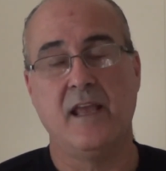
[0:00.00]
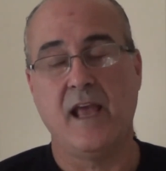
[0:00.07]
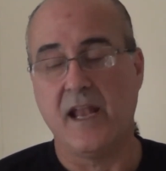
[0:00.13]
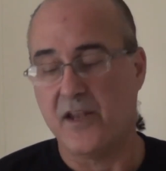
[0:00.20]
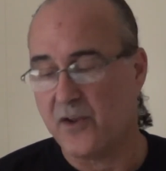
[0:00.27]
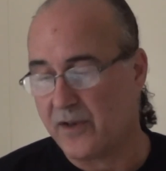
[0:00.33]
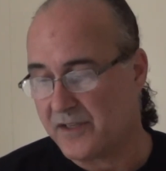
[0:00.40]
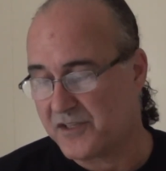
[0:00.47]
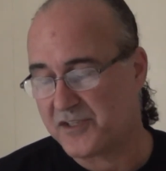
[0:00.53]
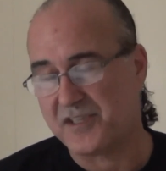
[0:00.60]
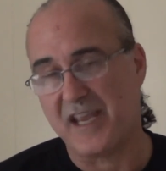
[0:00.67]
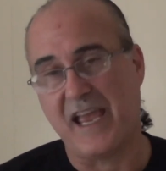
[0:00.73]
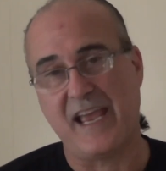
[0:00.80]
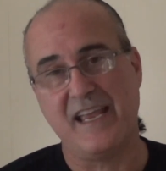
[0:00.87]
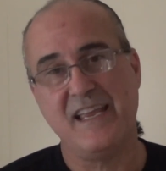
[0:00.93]
And you could
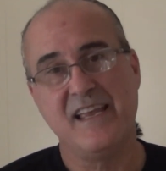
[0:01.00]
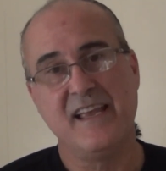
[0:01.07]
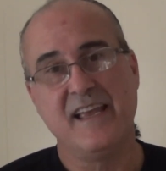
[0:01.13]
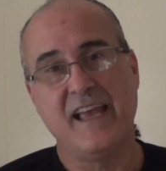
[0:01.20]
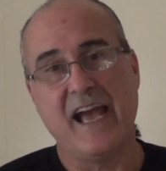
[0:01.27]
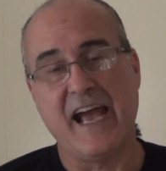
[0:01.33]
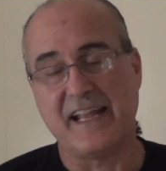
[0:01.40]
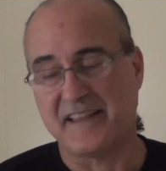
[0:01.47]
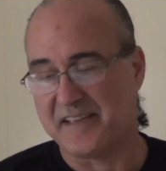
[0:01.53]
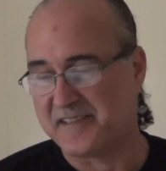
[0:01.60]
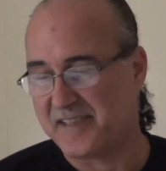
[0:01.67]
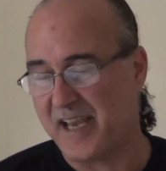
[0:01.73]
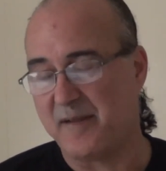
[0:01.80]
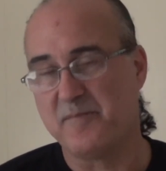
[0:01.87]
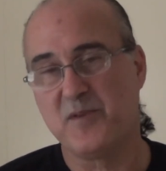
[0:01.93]
say at the
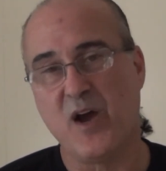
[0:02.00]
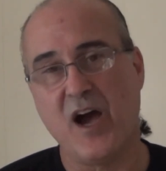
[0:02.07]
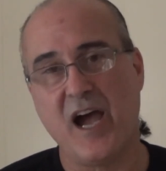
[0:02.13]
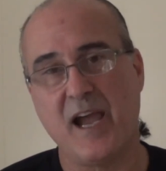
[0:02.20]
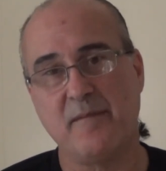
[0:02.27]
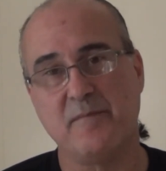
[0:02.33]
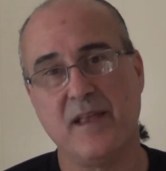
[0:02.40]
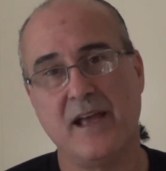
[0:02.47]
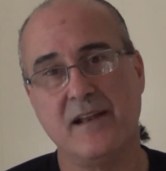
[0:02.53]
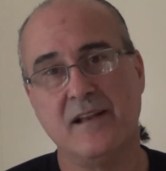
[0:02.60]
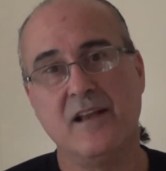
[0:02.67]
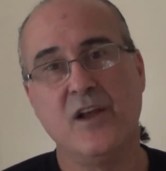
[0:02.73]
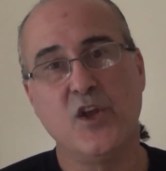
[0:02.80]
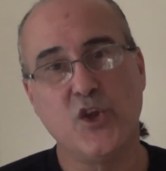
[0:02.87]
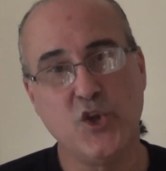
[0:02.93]
same time that
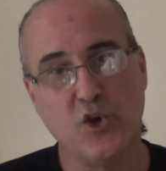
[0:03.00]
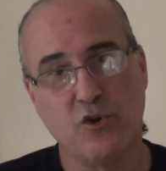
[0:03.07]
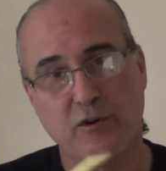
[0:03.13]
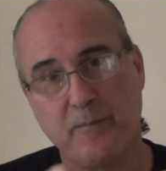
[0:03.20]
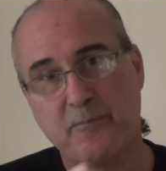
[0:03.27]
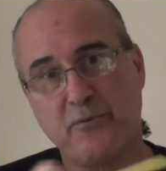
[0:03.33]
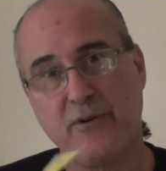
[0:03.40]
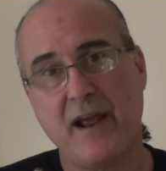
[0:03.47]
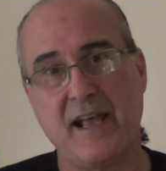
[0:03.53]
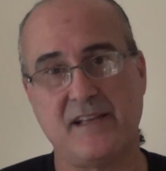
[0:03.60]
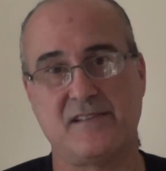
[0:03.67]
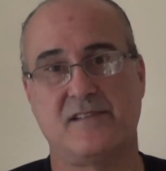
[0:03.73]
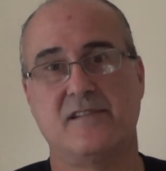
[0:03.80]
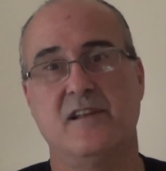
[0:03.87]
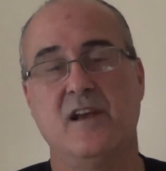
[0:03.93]
you're
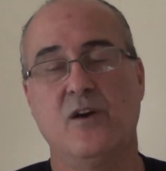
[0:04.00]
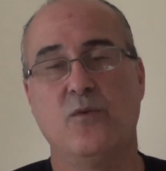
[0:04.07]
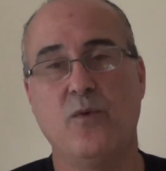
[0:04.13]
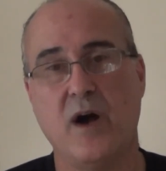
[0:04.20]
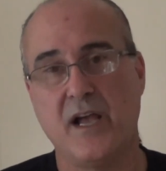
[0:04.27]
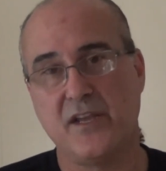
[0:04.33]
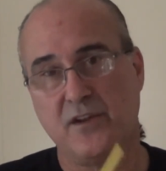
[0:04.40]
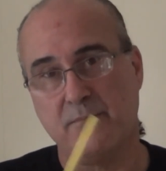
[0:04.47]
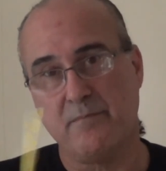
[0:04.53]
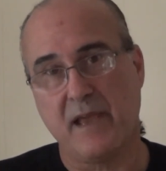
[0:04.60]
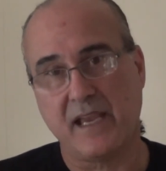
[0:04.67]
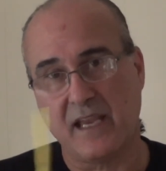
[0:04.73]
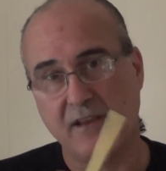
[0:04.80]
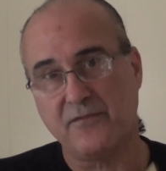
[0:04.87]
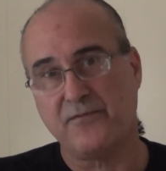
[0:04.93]
oppressed while you're
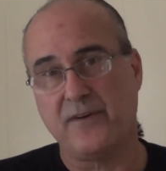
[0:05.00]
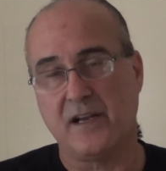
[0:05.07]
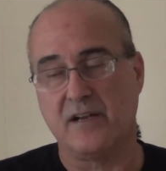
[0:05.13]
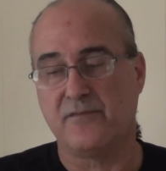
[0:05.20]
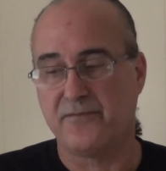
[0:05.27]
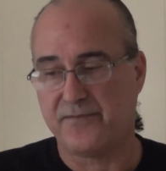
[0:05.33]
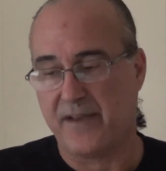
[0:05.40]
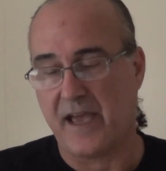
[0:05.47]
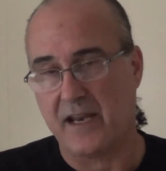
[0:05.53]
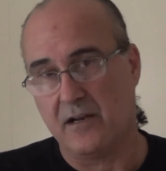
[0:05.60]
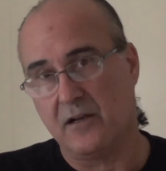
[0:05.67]
making fun of fat,